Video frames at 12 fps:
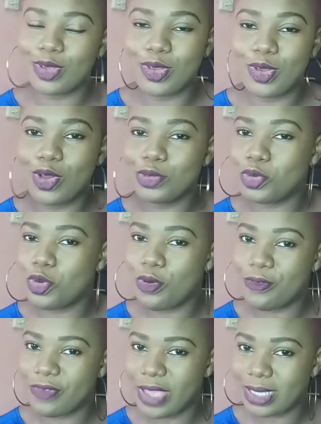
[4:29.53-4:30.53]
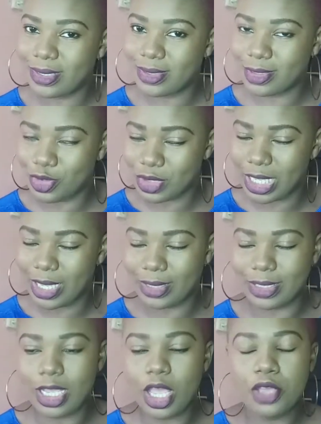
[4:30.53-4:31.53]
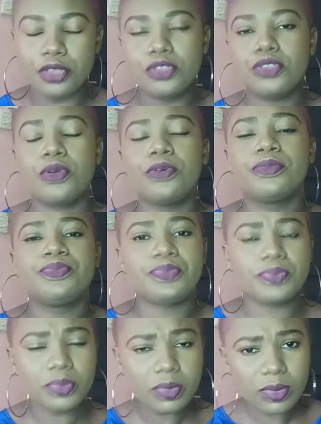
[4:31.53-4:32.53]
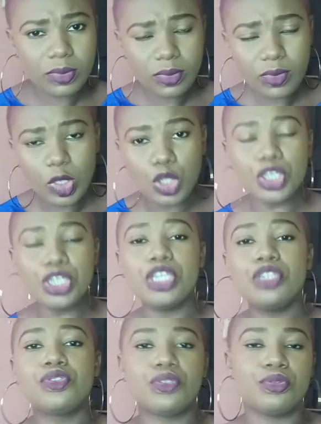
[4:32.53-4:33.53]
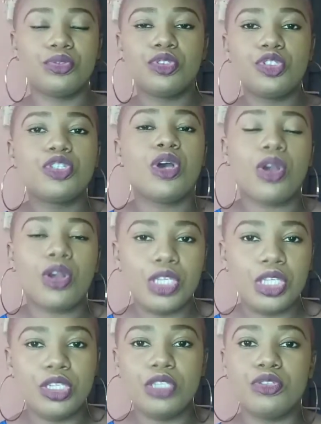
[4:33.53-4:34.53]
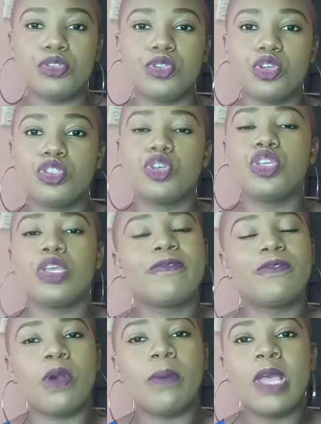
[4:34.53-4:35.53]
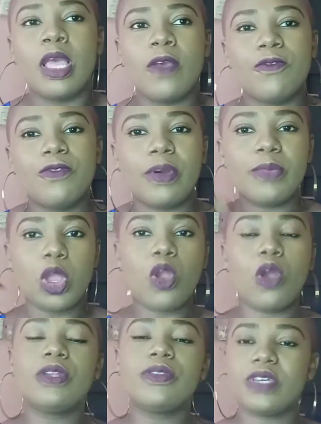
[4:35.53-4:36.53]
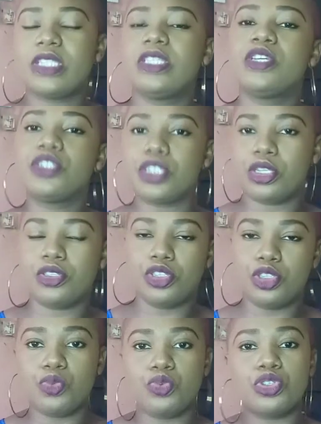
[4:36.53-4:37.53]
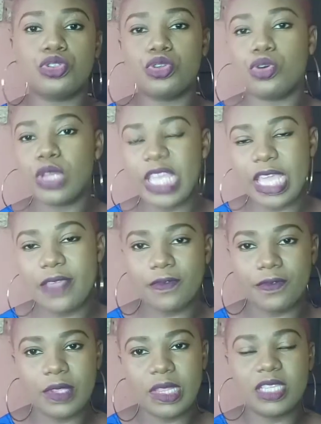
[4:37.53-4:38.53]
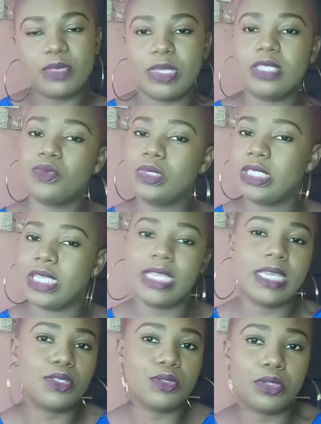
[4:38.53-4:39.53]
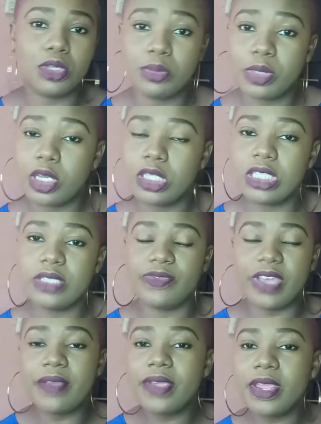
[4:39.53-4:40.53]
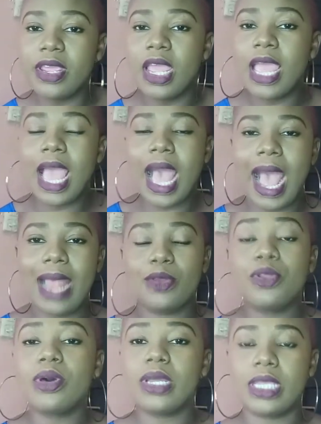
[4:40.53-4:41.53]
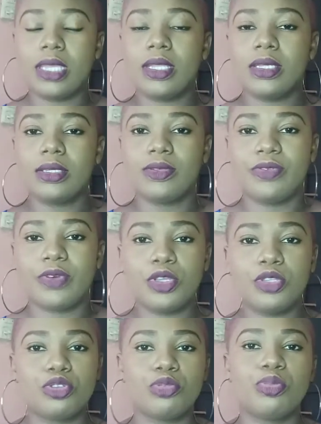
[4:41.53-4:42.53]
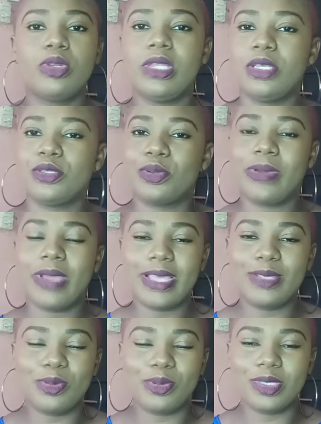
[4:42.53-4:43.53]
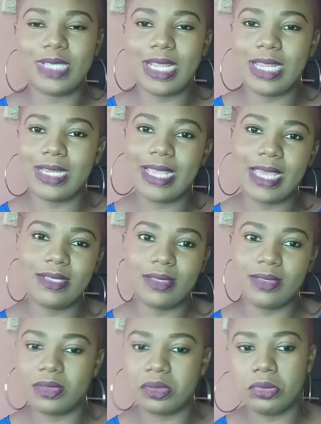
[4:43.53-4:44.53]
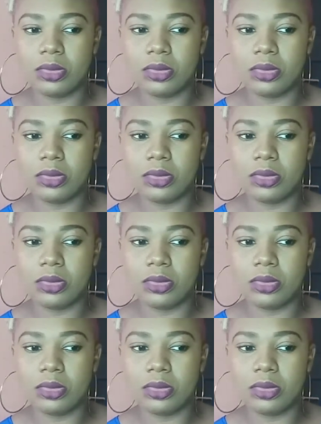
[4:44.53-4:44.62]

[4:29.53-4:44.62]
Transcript: God no go vex, you get. So you need to talk, you need to know. So you from your conversations, you would know if this person would say yes or not, because it's very annoying for you to pull a surprise proposal and then guesses,